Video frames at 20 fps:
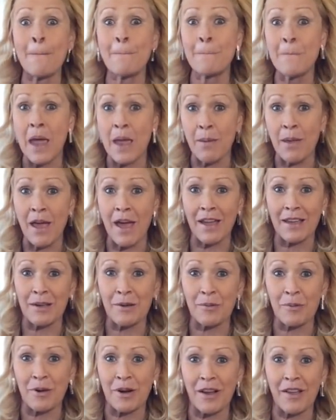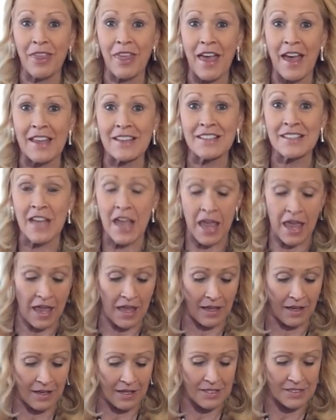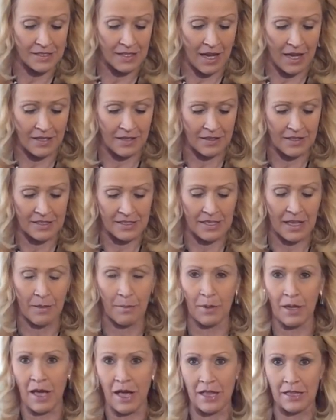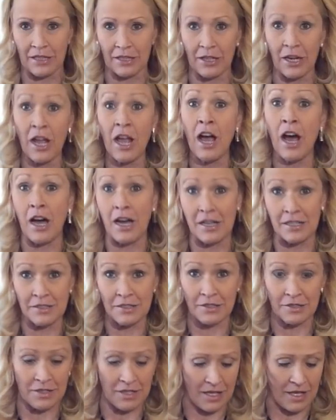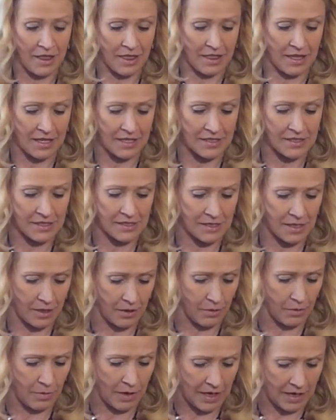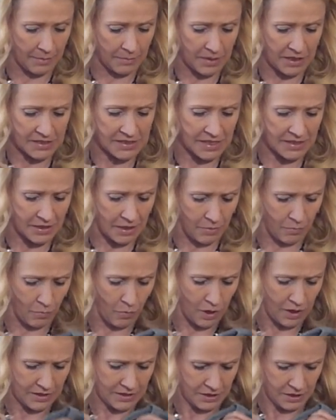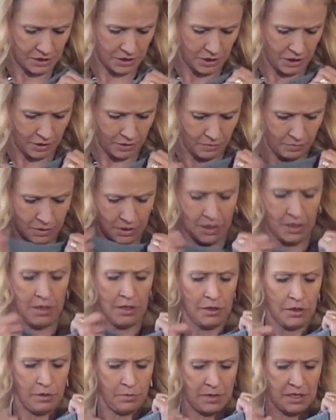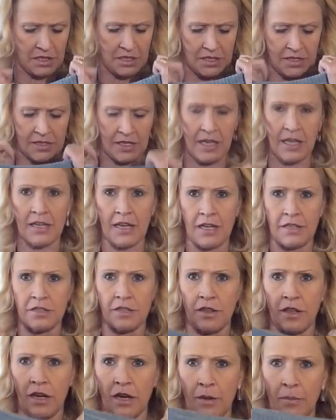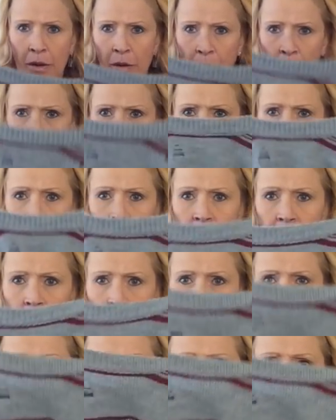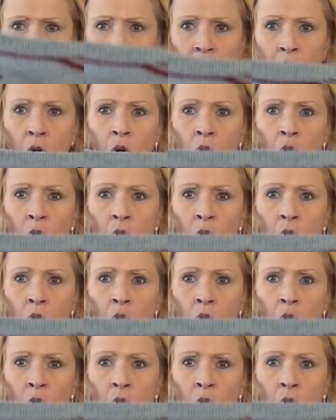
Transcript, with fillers: Maybe I could wear that tank. It's kind of the same color underneath this. So, uh, because I don't want to show too much skin under there, but we do have